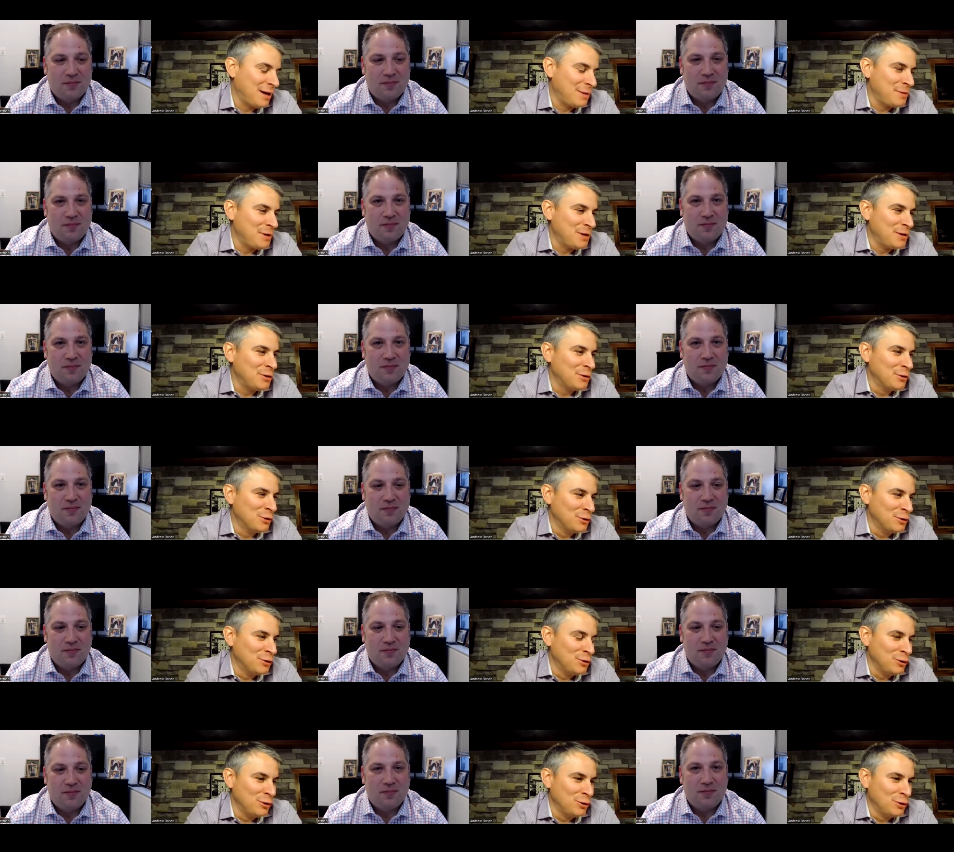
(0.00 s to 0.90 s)
Speaker 1: I mean,
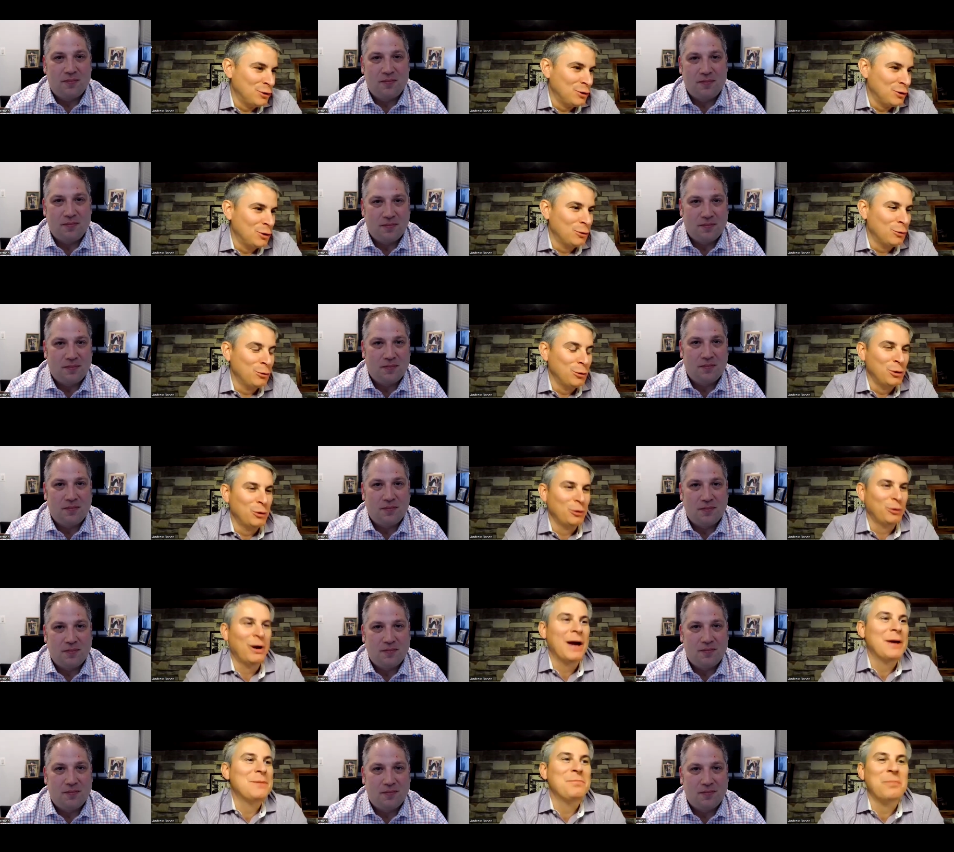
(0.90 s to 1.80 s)

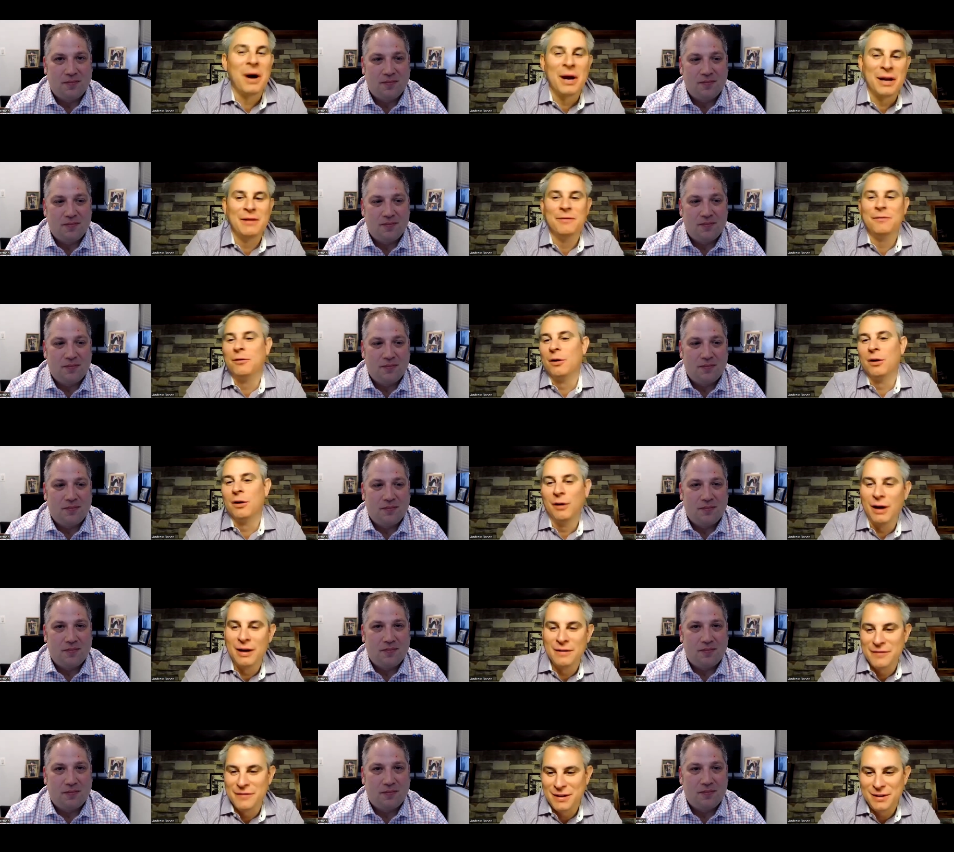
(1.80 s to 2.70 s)
you lend money for a
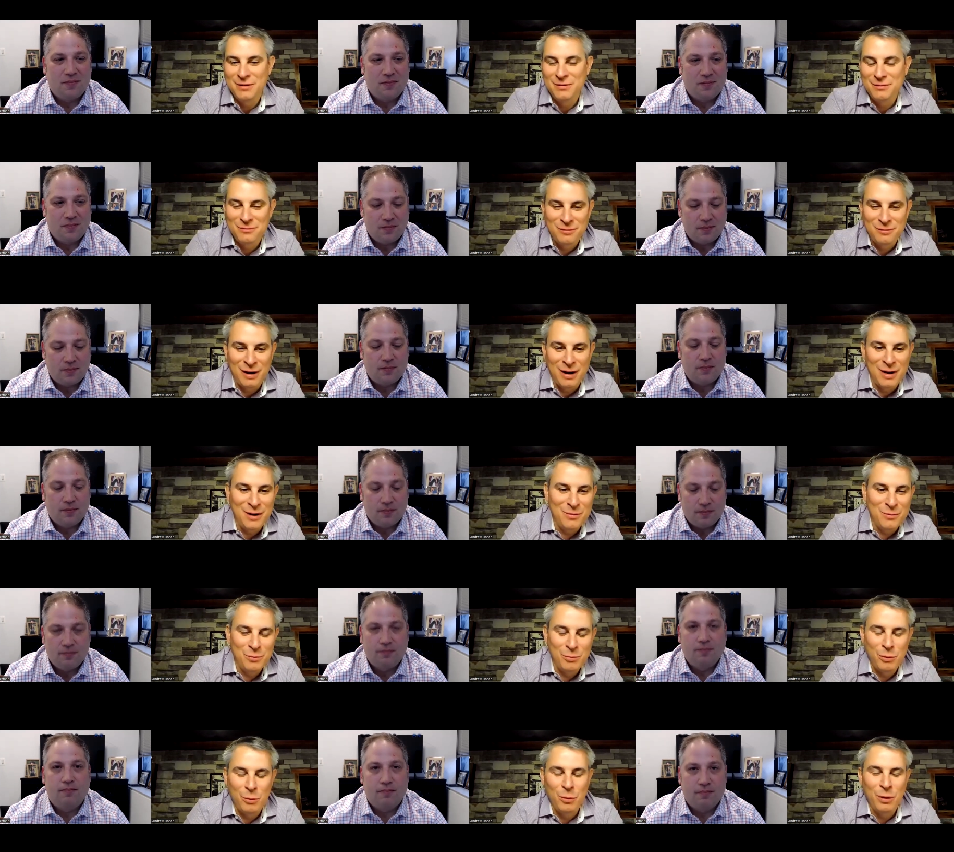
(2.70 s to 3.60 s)
living, right?
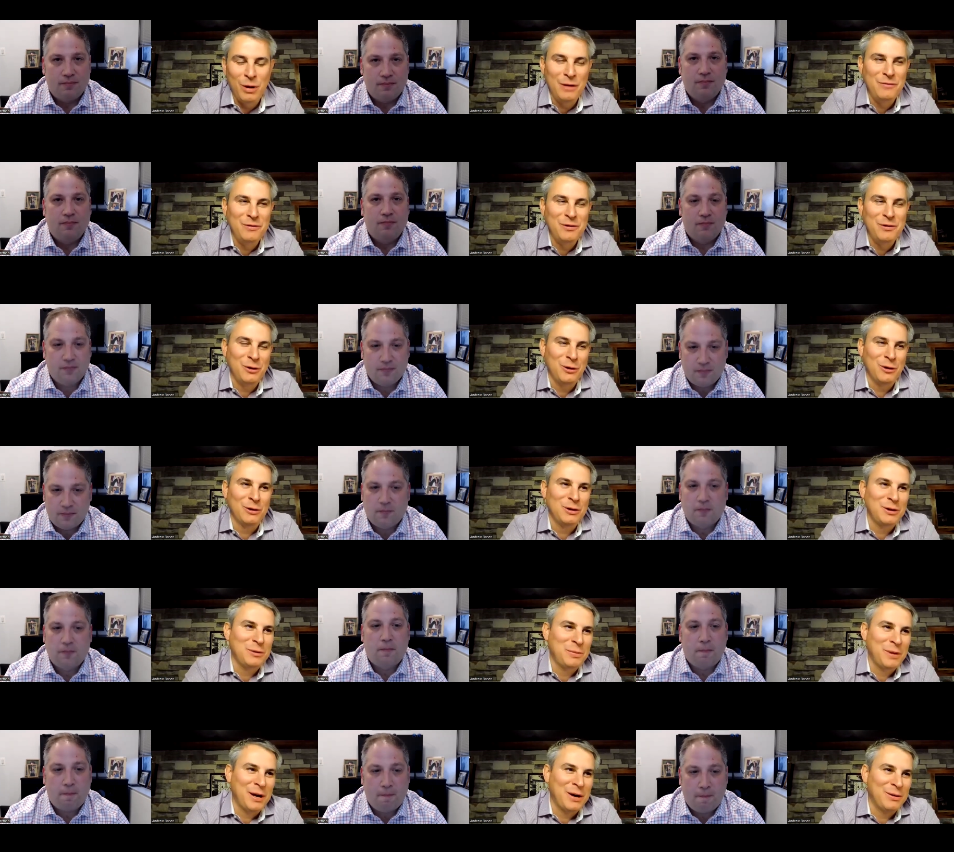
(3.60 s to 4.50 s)
But what have you
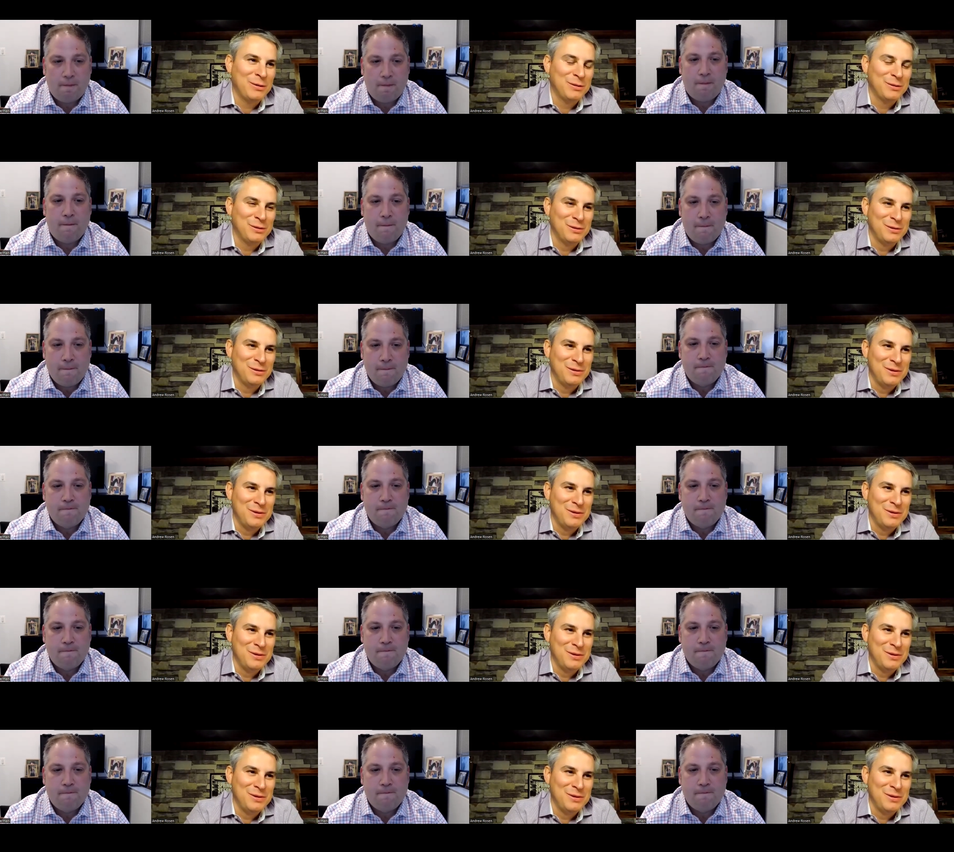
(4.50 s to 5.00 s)
learned about